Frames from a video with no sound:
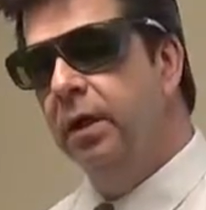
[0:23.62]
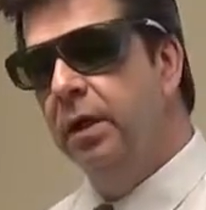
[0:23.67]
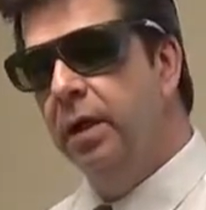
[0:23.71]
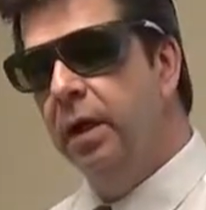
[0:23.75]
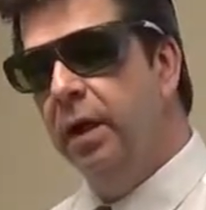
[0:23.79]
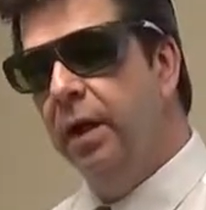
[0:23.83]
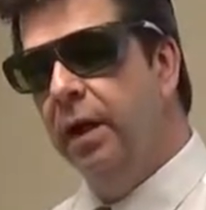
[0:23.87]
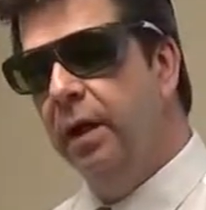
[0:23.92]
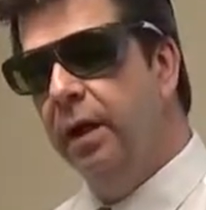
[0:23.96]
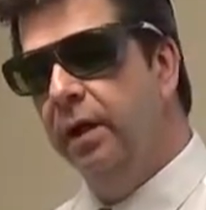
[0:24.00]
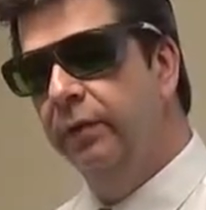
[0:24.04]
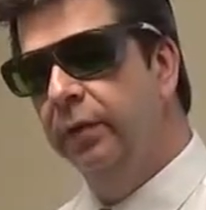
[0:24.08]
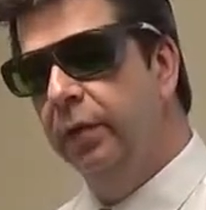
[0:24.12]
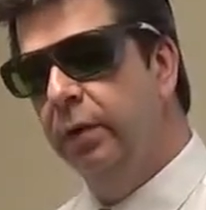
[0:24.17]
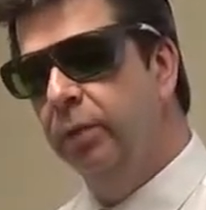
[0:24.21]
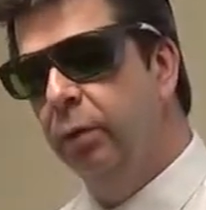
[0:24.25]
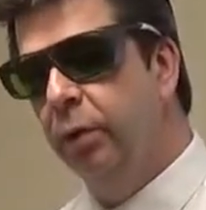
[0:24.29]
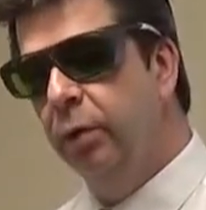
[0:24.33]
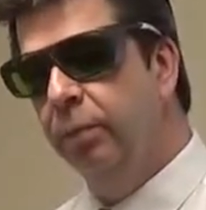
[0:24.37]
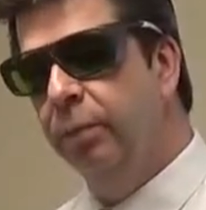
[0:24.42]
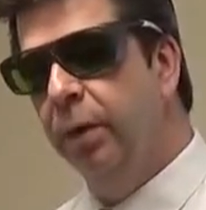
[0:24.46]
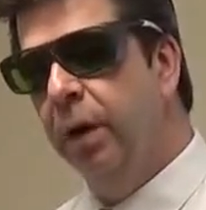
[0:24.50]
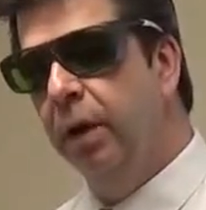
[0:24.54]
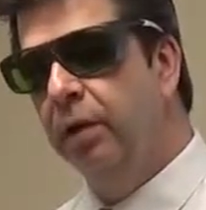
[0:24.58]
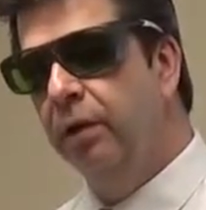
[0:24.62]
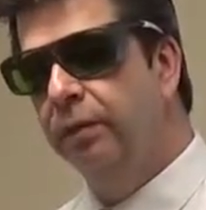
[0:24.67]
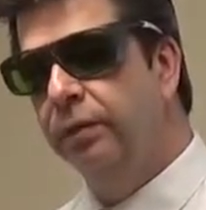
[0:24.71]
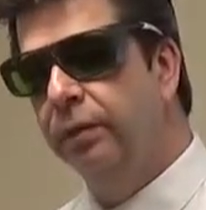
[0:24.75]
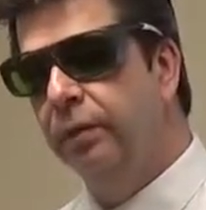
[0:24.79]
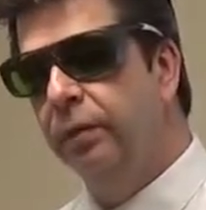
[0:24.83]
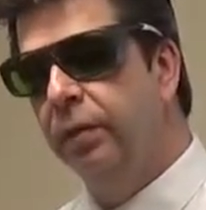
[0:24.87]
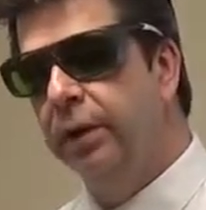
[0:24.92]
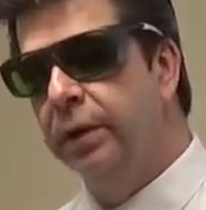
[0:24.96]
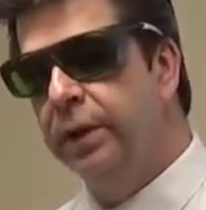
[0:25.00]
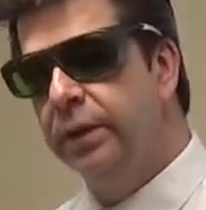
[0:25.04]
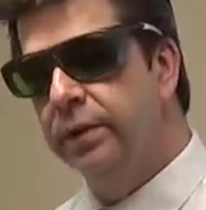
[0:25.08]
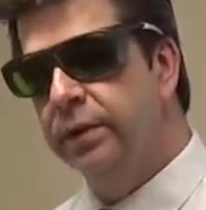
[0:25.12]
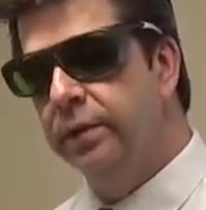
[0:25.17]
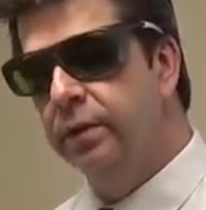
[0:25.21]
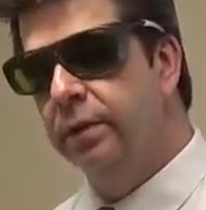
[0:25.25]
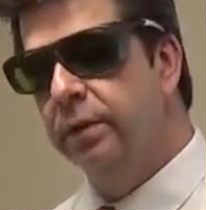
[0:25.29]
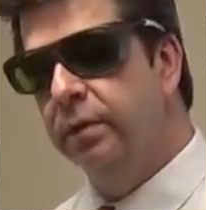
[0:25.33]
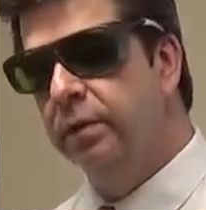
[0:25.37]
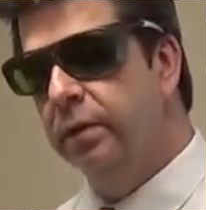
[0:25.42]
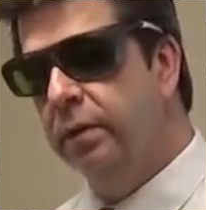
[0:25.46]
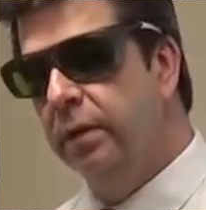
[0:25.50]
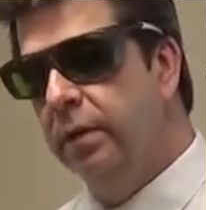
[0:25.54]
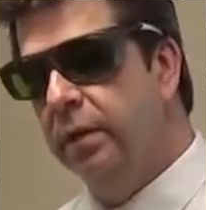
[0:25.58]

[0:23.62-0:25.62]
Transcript: having a more powerful laser